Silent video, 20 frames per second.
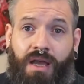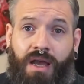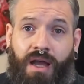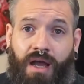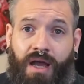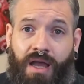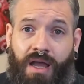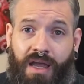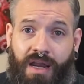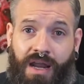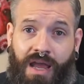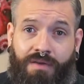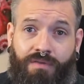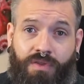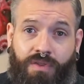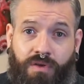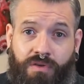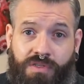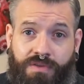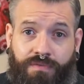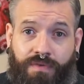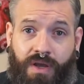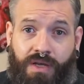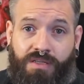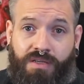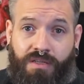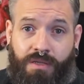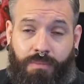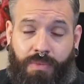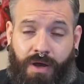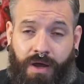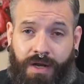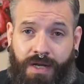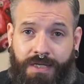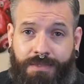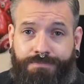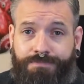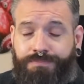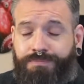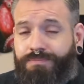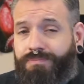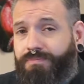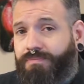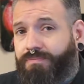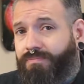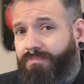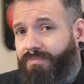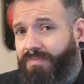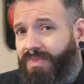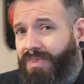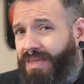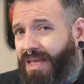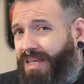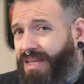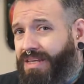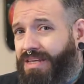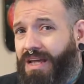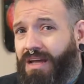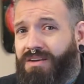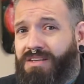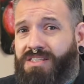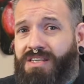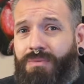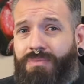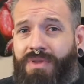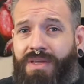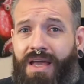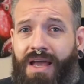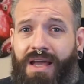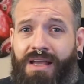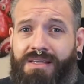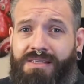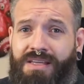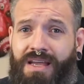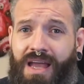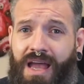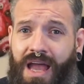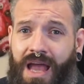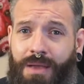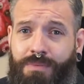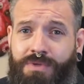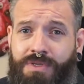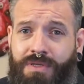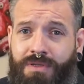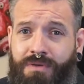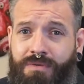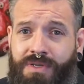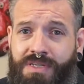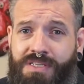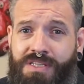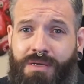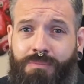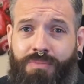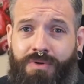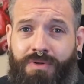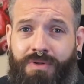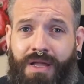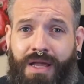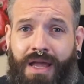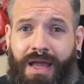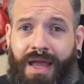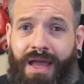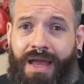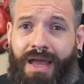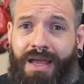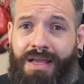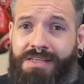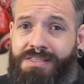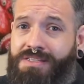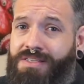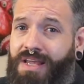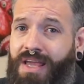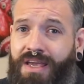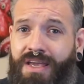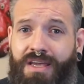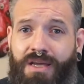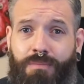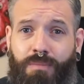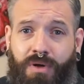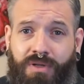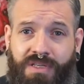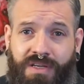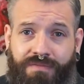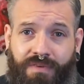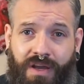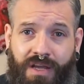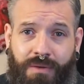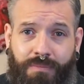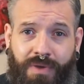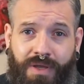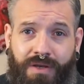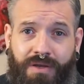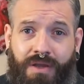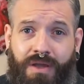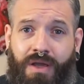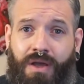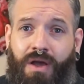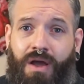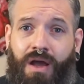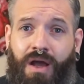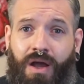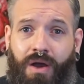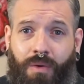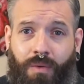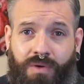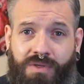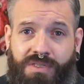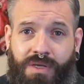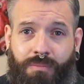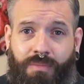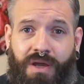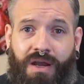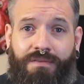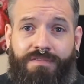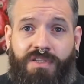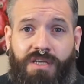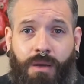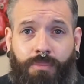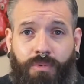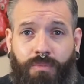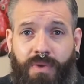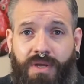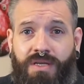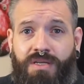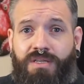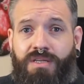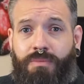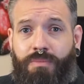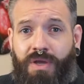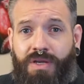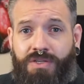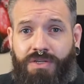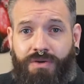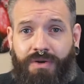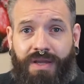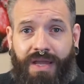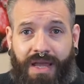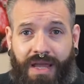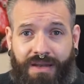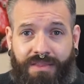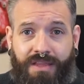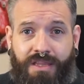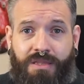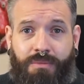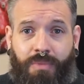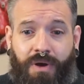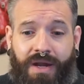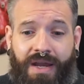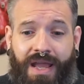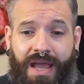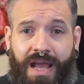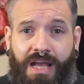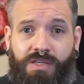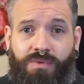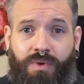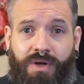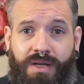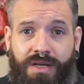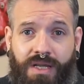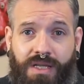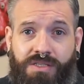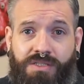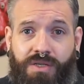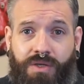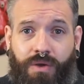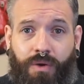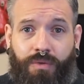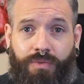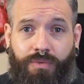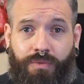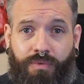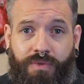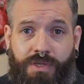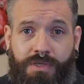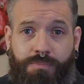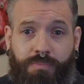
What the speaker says: and having those effects on the body, down to something as absolutely simple as taking a multivitamin or some kind of supplement to make sure, again, that the body has what it needs to go through this